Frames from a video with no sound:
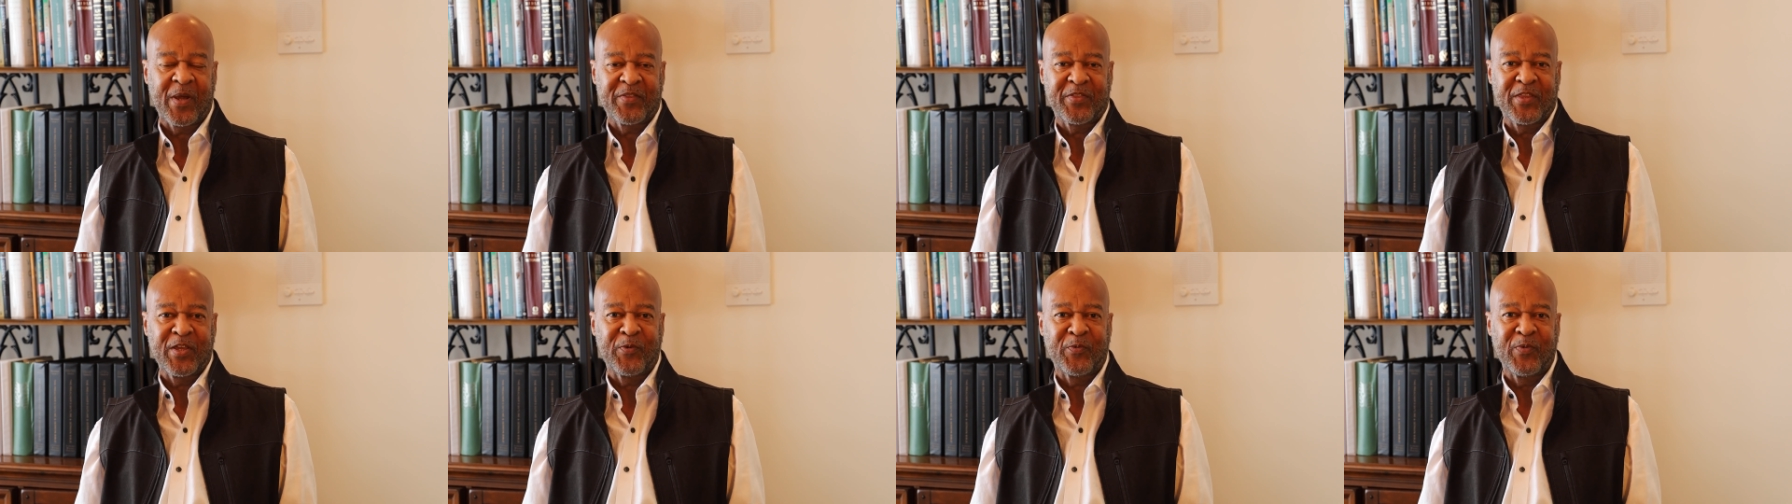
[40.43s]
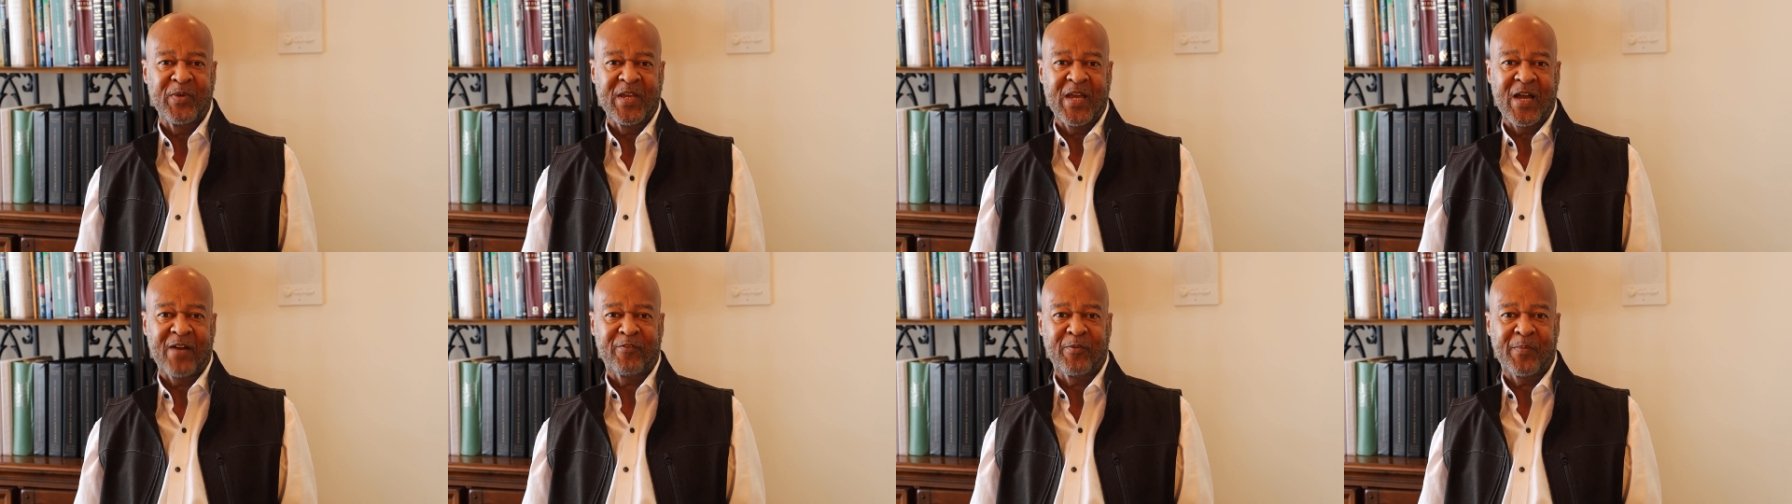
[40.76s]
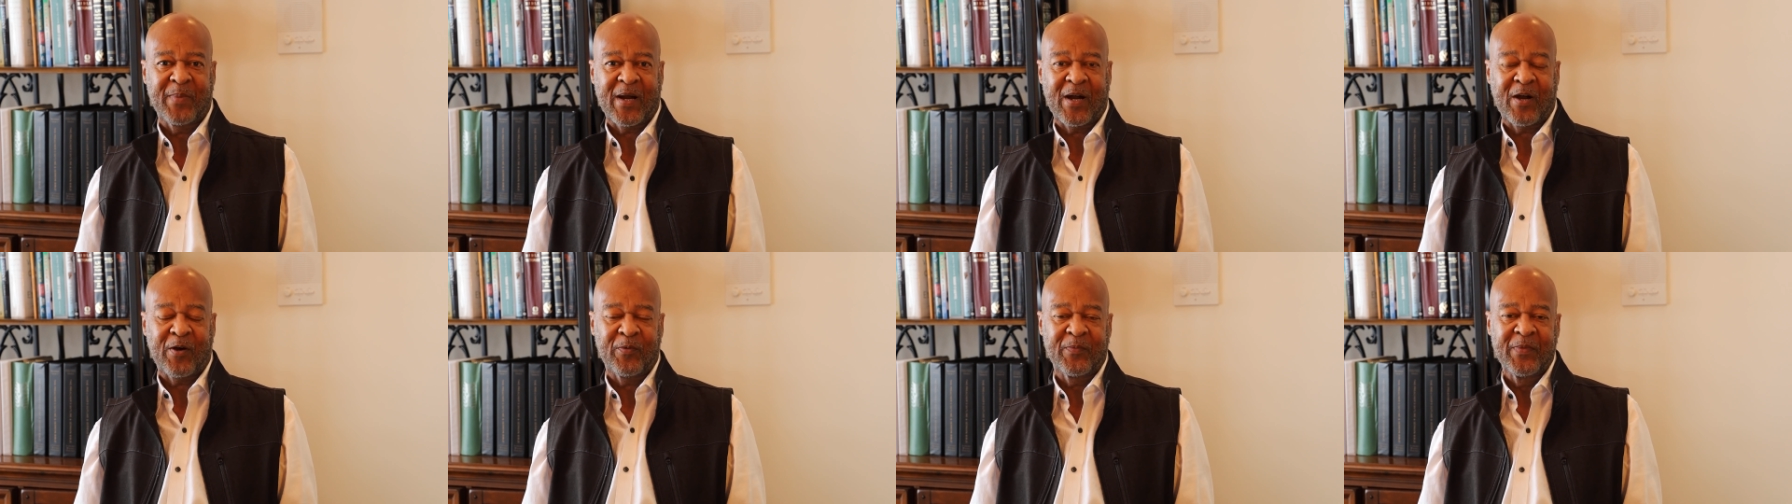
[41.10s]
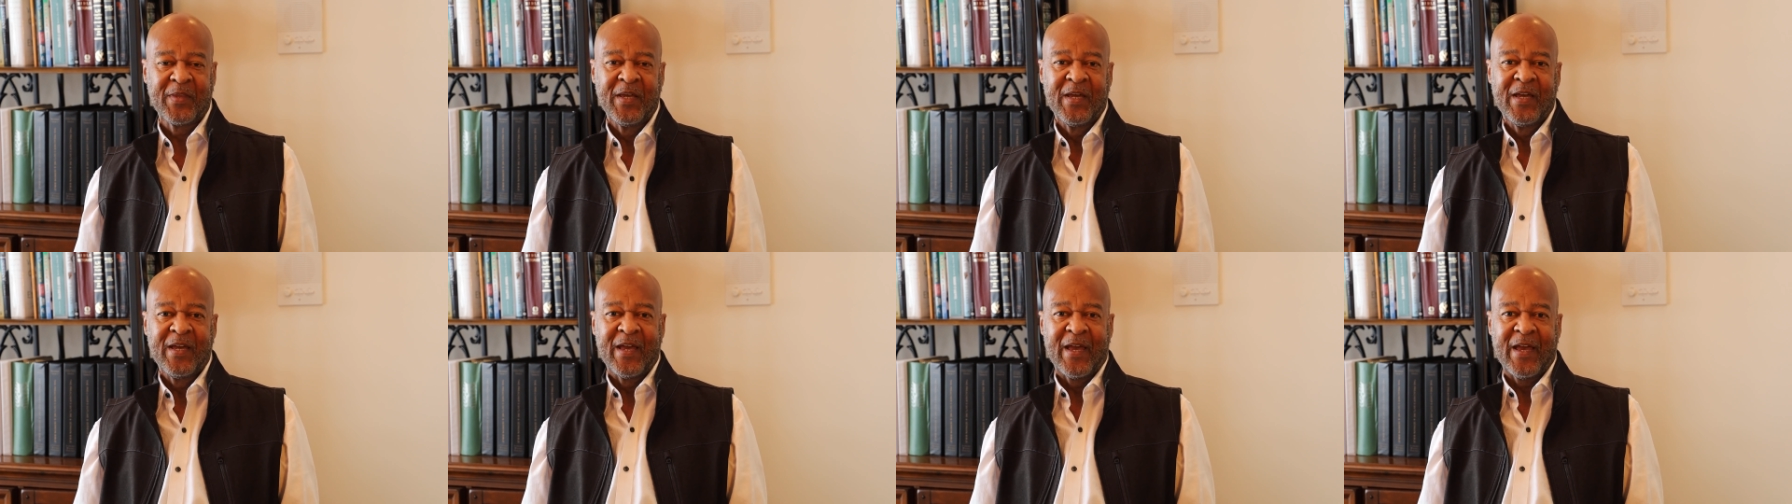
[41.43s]
I think we have
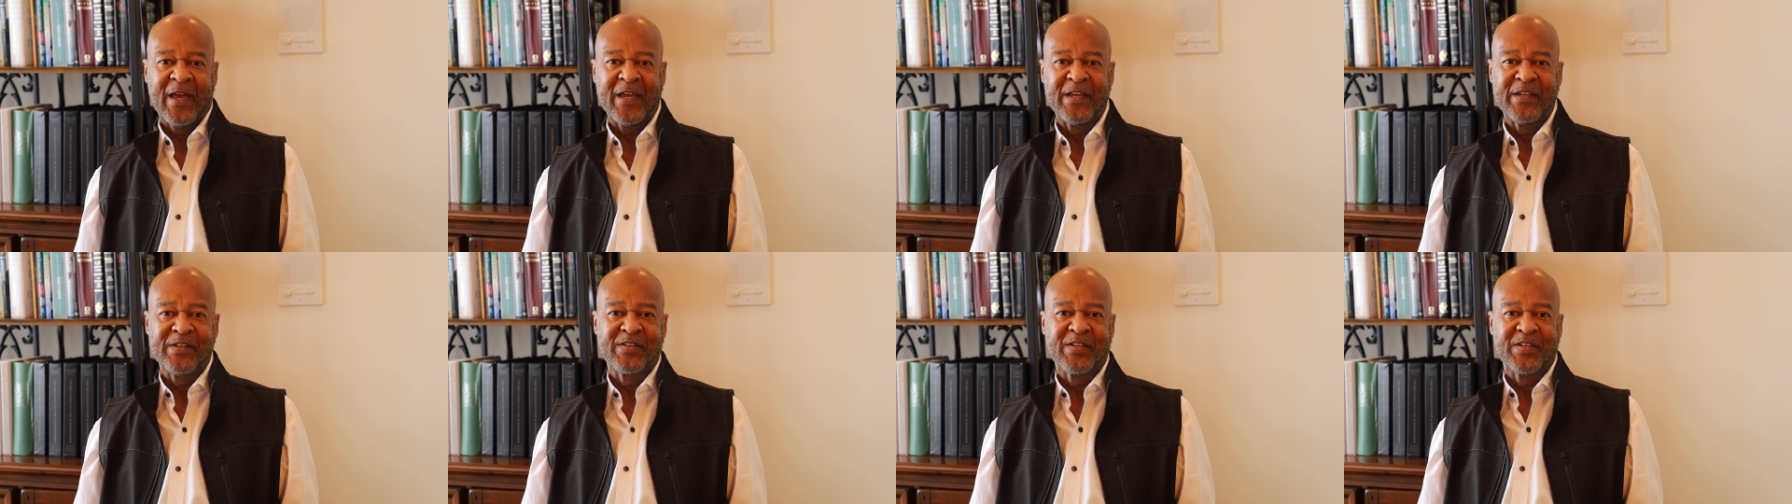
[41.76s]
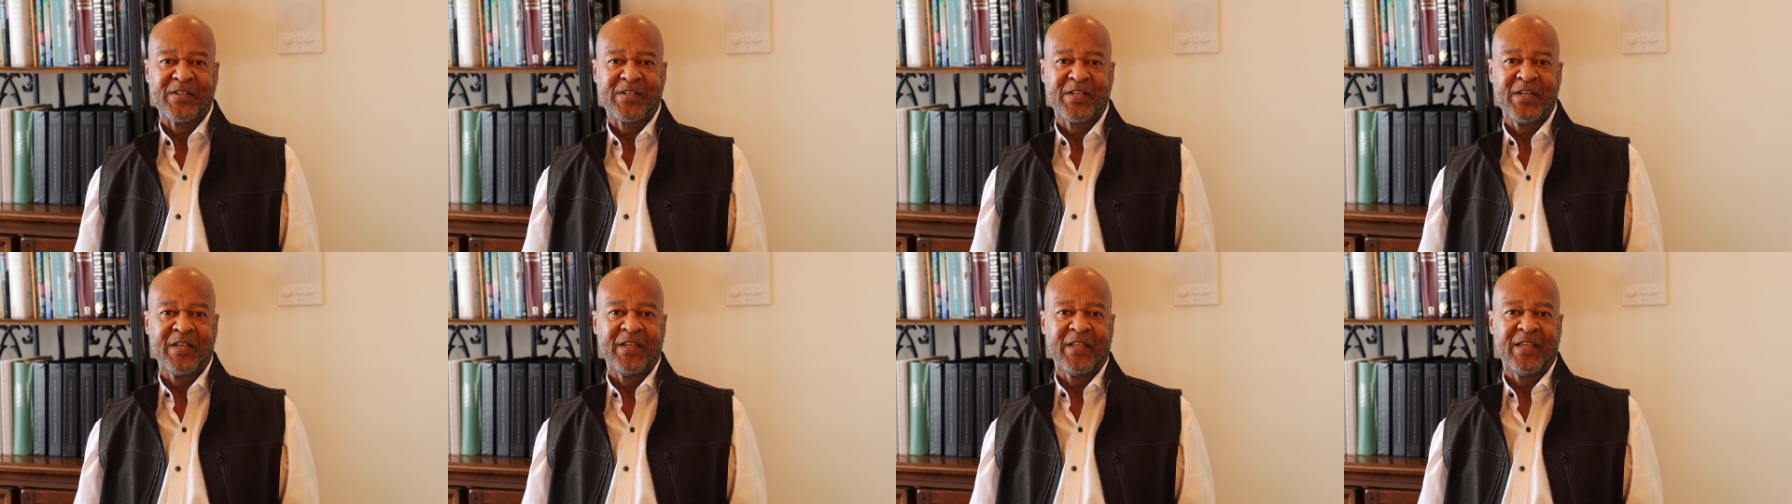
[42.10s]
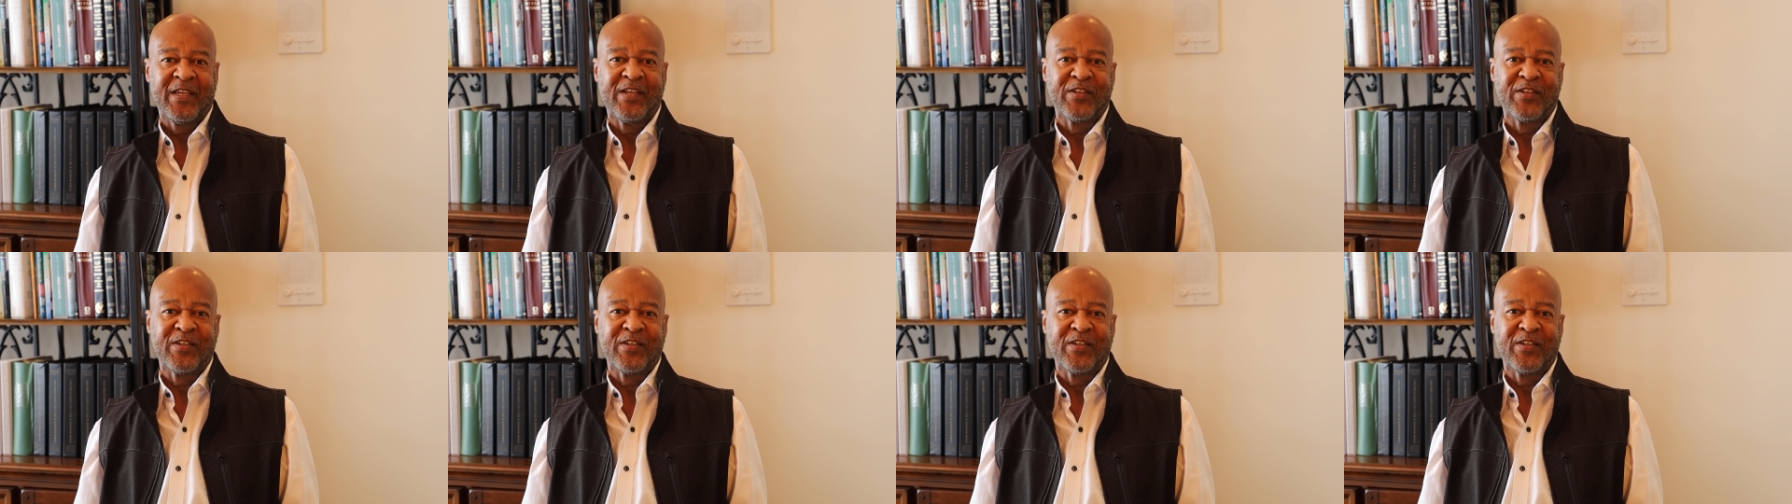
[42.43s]
about eight to 10